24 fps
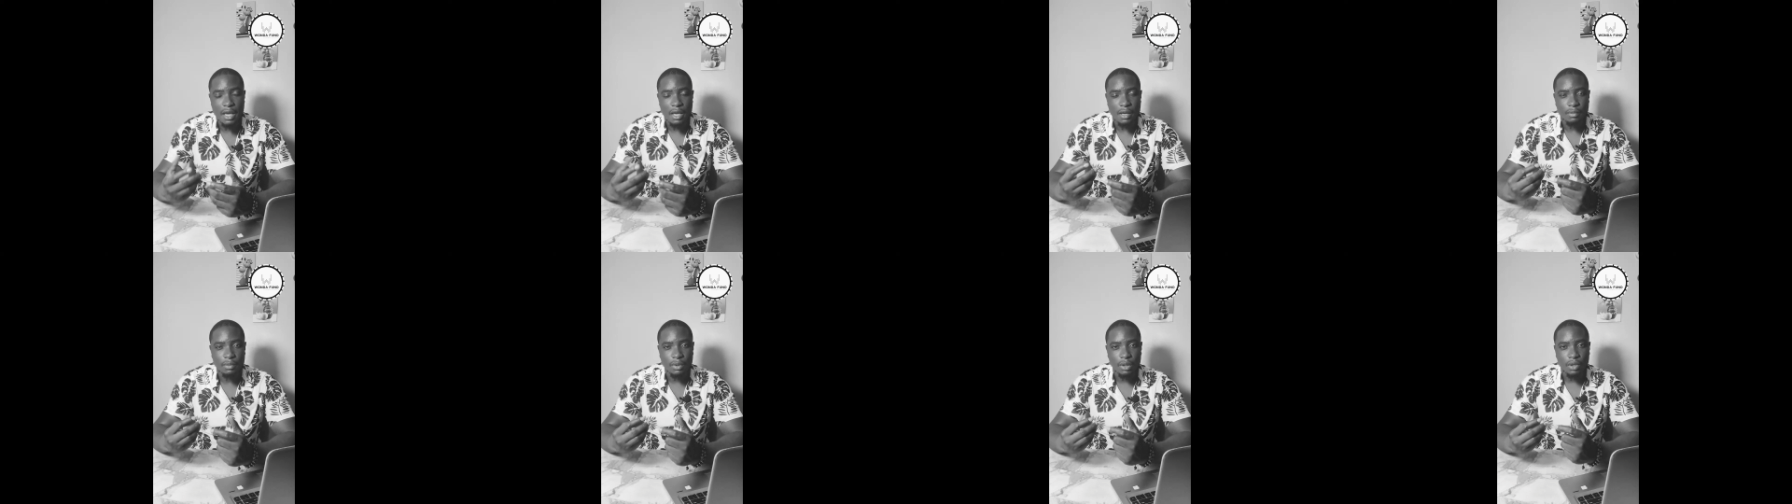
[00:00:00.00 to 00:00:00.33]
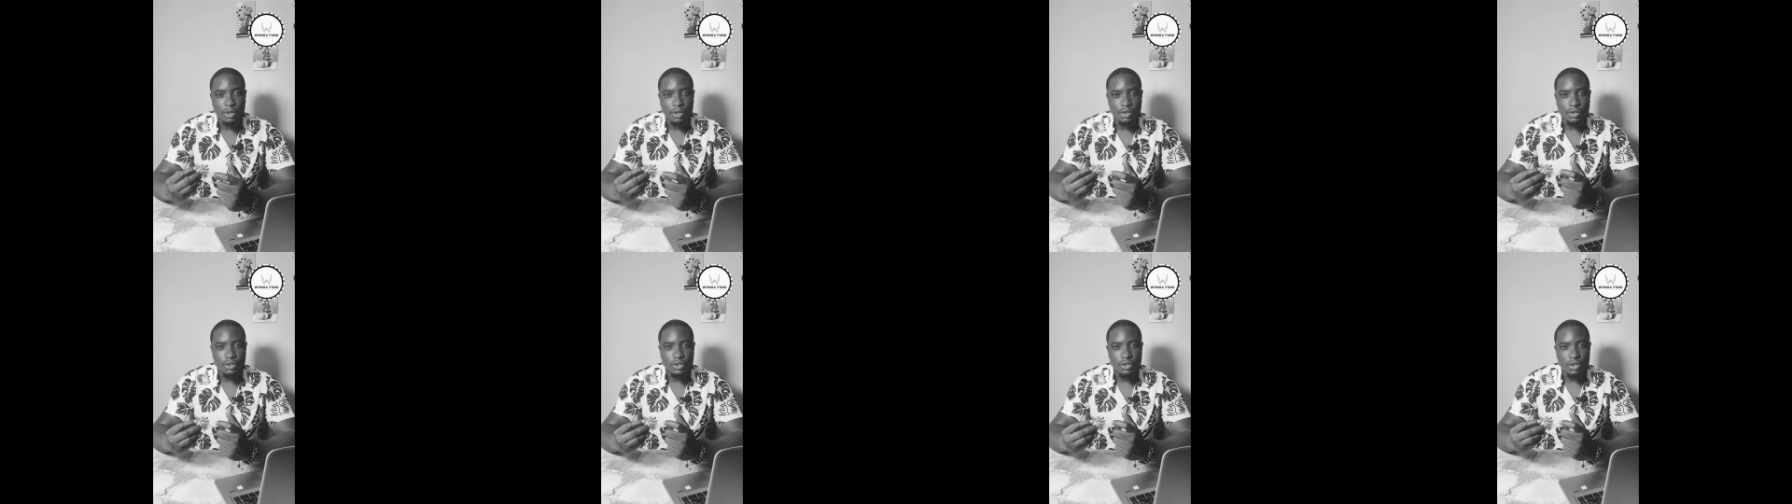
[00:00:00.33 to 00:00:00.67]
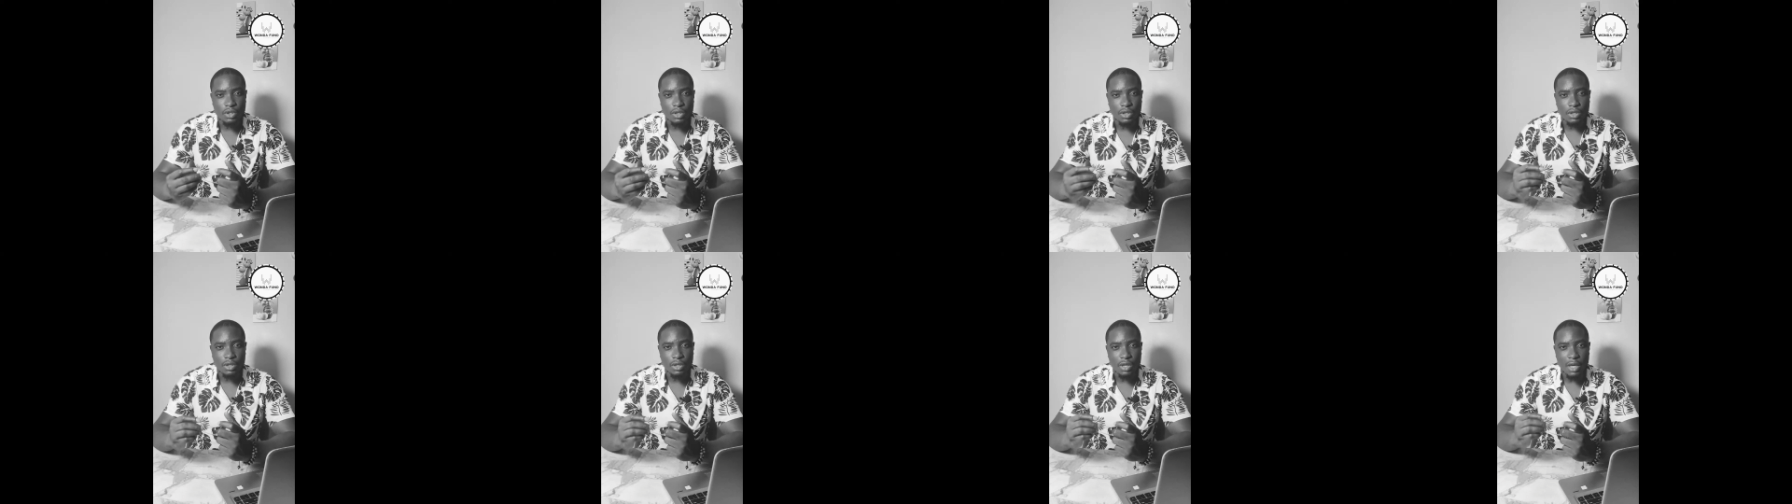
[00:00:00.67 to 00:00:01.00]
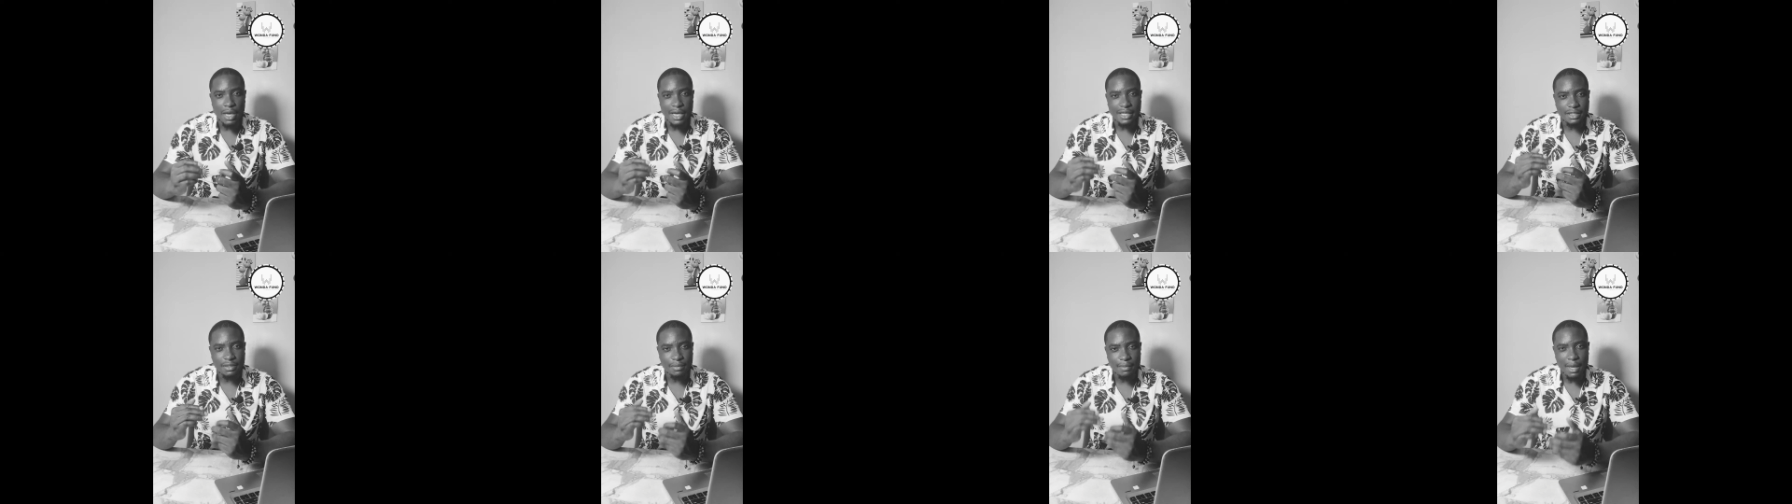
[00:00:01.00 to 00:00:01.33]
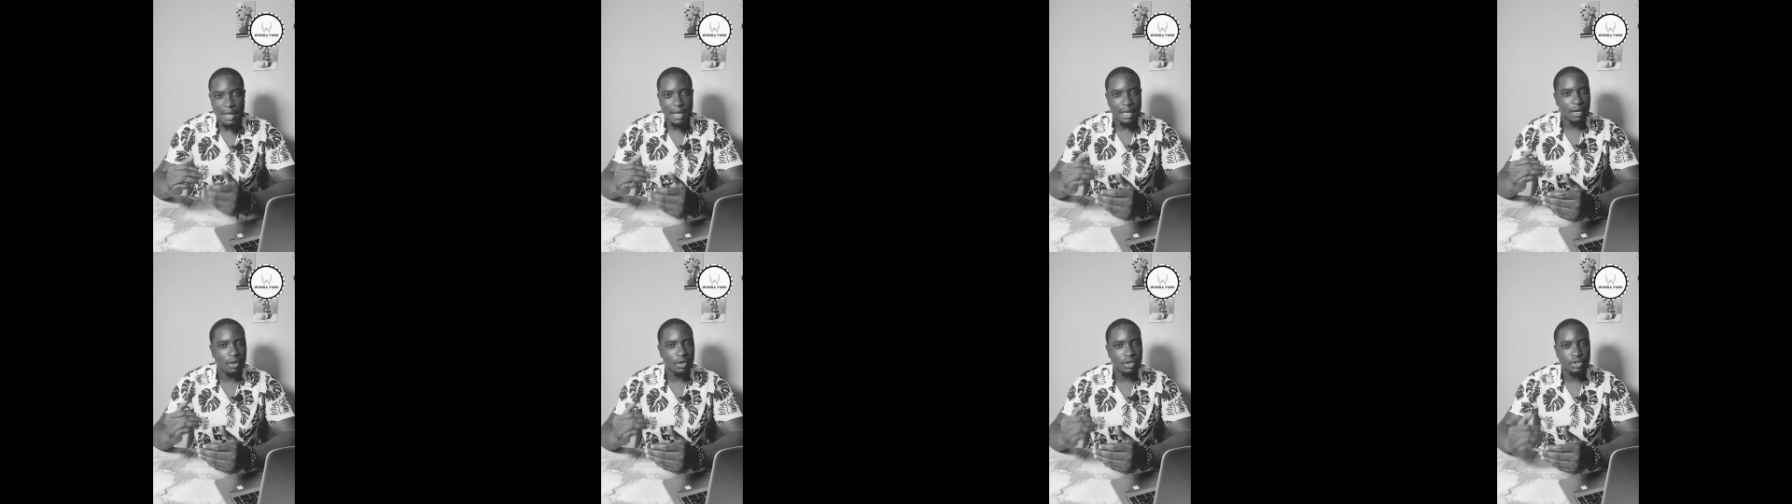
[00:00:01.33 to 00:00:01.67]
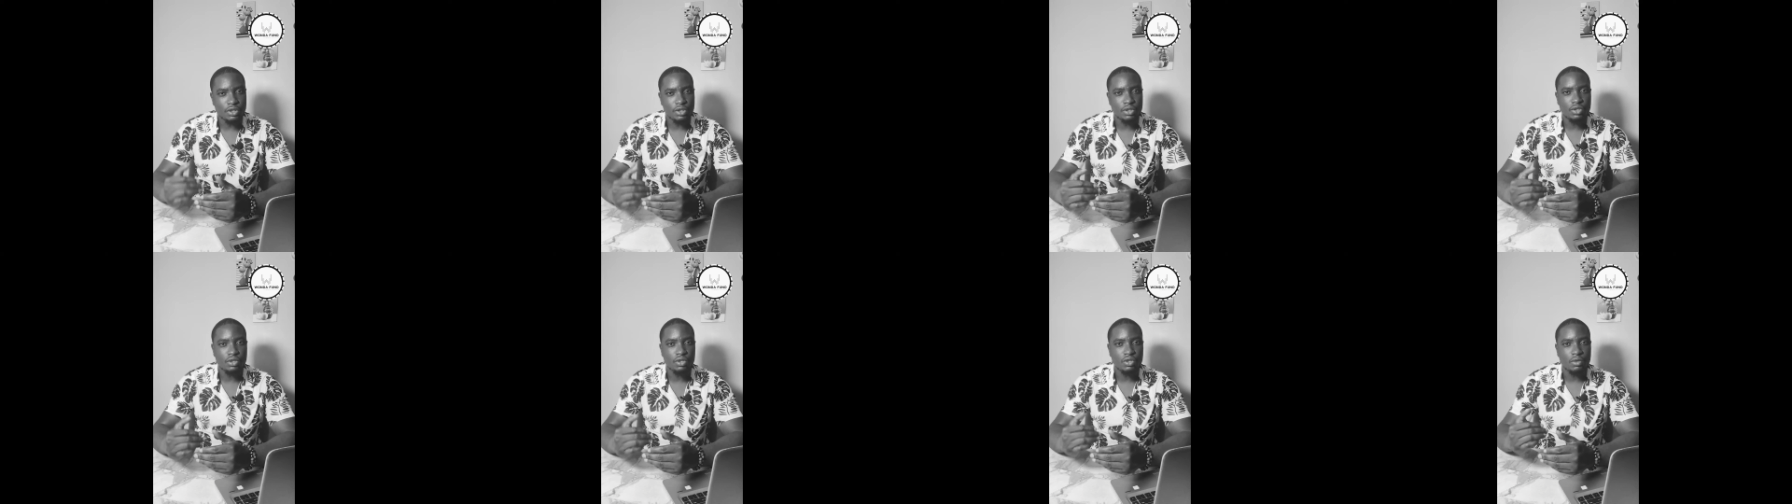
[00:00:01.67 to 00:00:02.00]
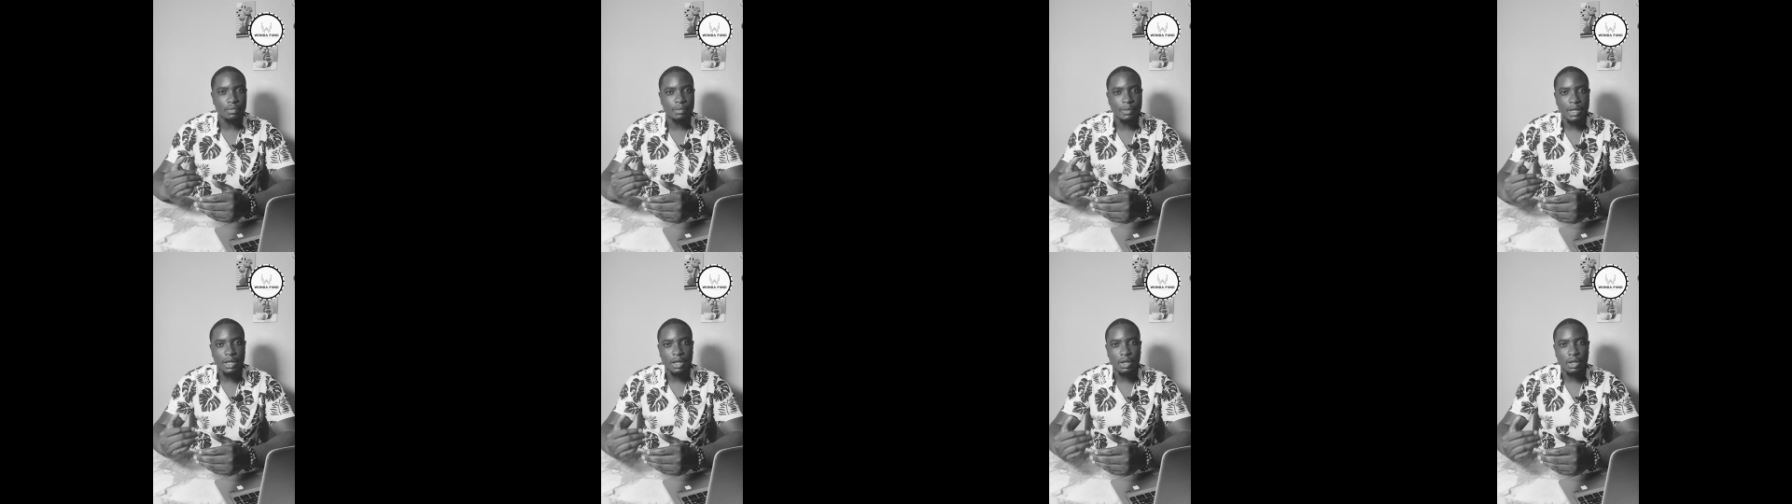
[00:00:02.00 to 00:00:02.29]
because as the market continues to make